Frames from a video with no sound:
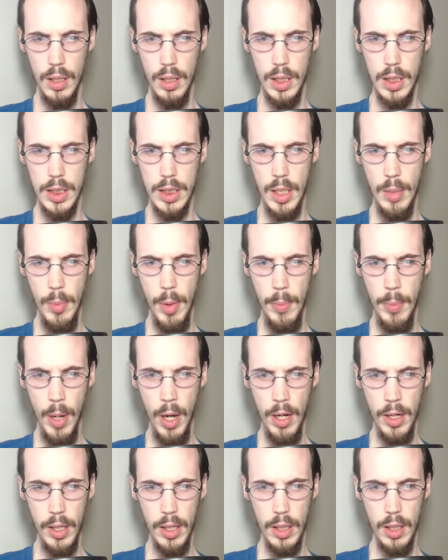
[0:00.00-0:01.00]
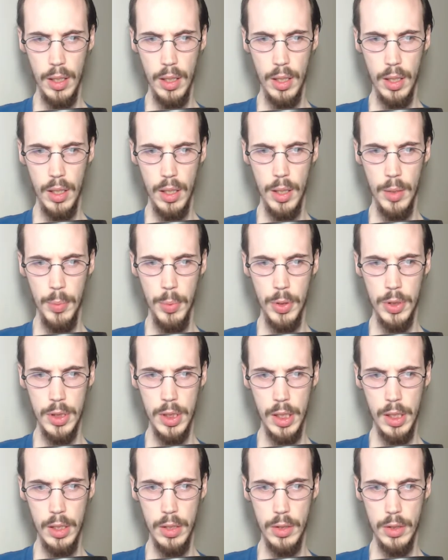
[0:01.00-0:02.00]
It's not my body. The
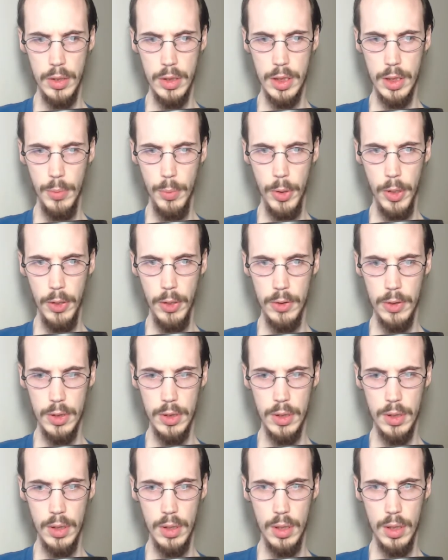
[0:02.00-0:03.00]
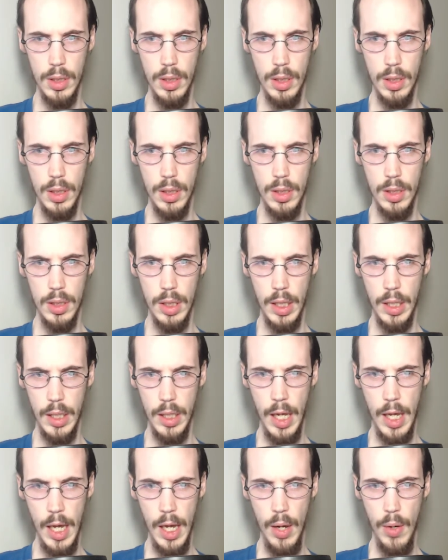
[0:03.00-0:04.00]
person in there is someone else.
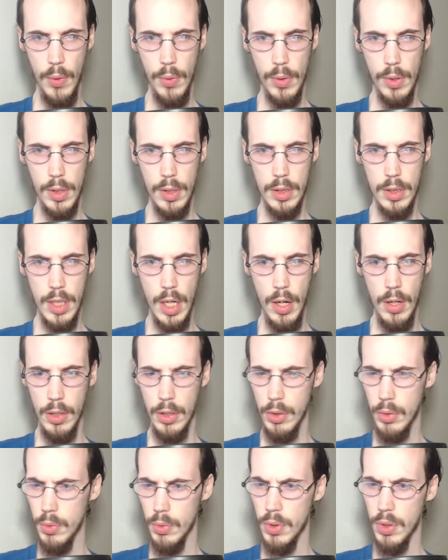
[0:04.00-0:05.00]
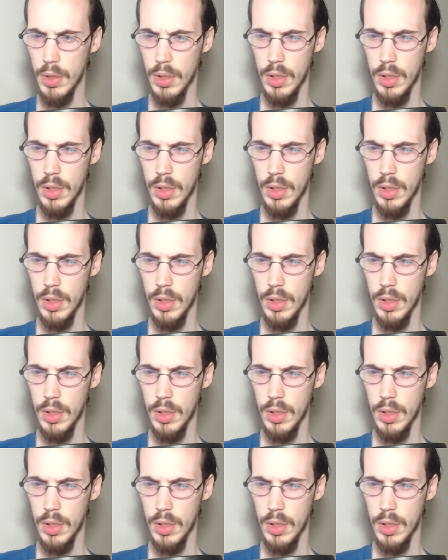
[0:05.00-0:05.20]
Like, how dare you?